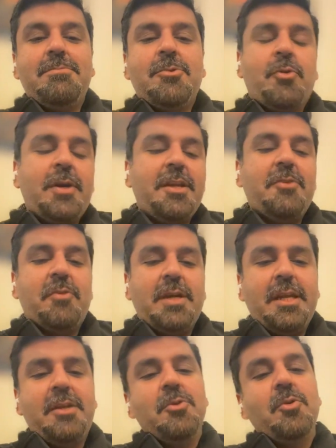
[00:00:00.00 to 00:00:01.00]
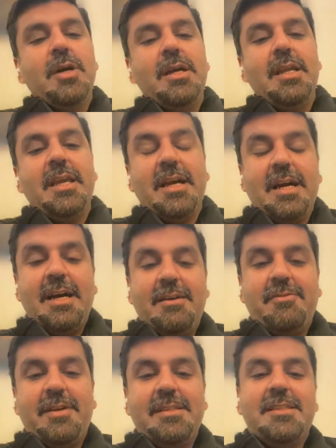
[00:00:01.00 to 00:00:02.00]
2022 early
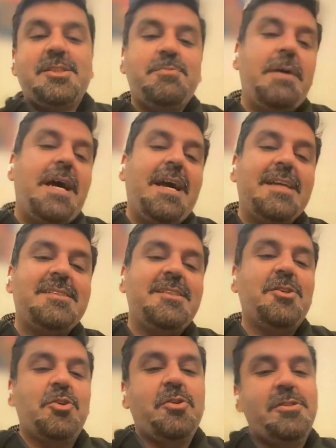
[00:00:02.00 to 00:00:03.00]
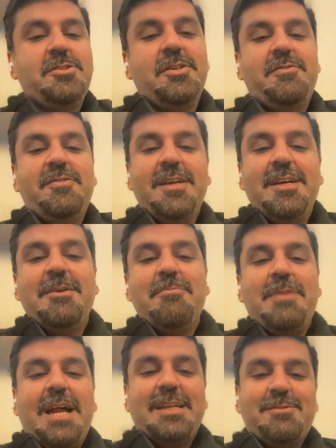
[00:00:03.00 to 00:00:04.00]
half, and the SPACs and the roles of
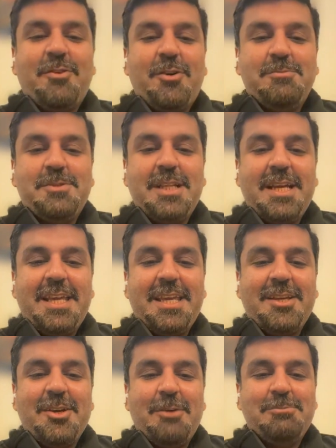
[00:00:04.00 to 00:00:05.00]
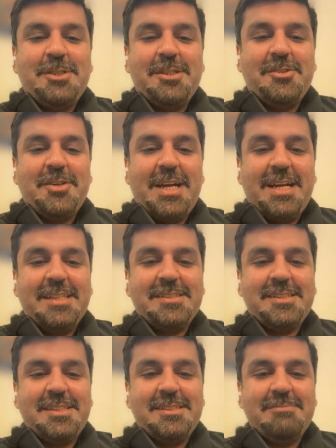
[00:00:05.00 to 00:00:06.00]
platforms like
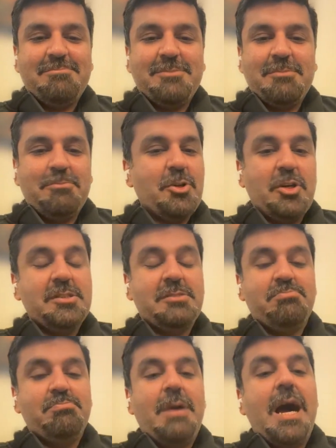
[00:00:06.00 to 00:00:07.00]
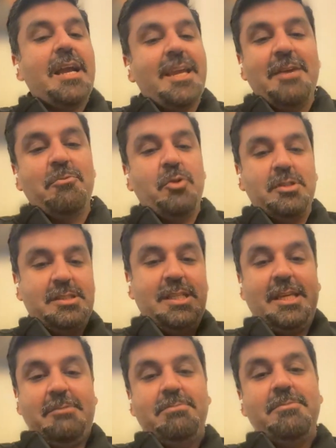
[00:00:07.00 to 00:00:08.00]
OptionTrax, and because market was
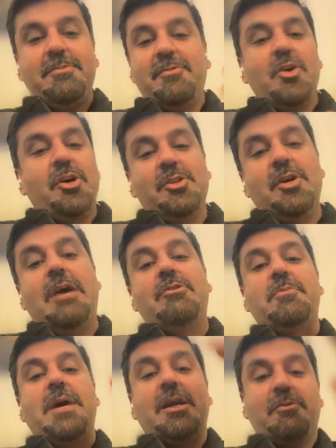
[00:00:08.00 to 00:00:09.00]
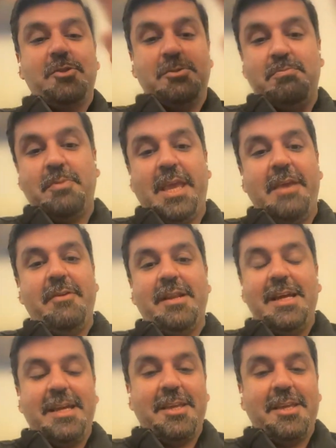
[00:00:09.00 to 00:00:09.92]
like, we all know how the market was behaving, like,